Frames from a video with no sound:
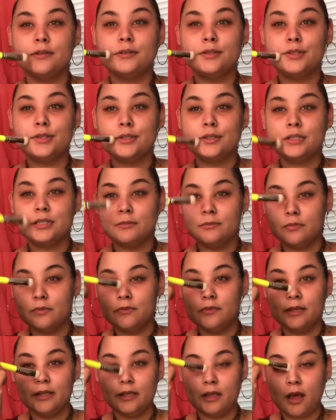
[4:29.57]
Just in some
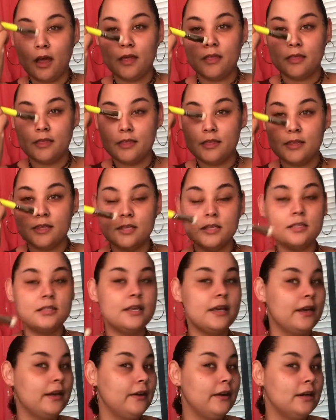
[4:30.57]
of like these
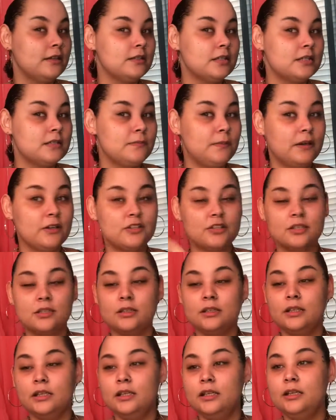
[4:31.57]
areas
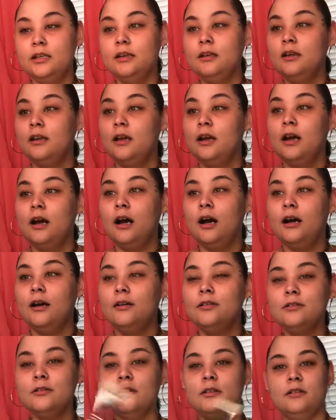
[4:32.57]
especially.
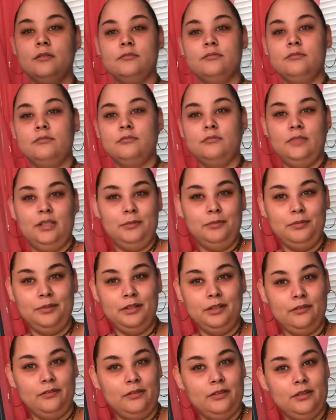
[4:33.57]
I'll maybe
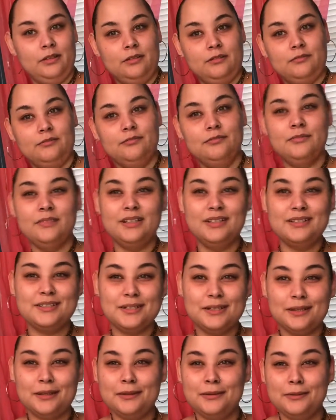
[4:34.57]
even
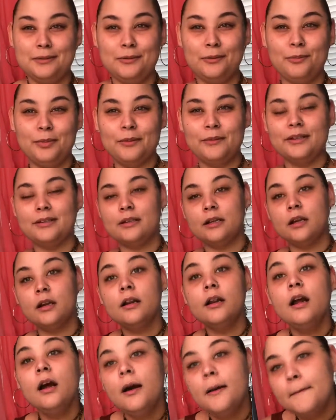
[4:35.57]
like a little bit right there.
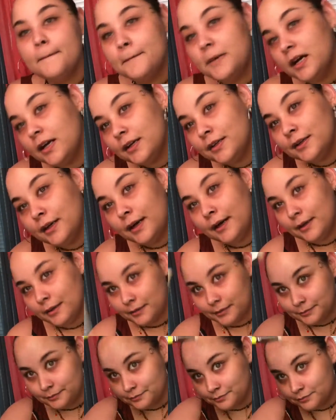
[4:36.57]
But try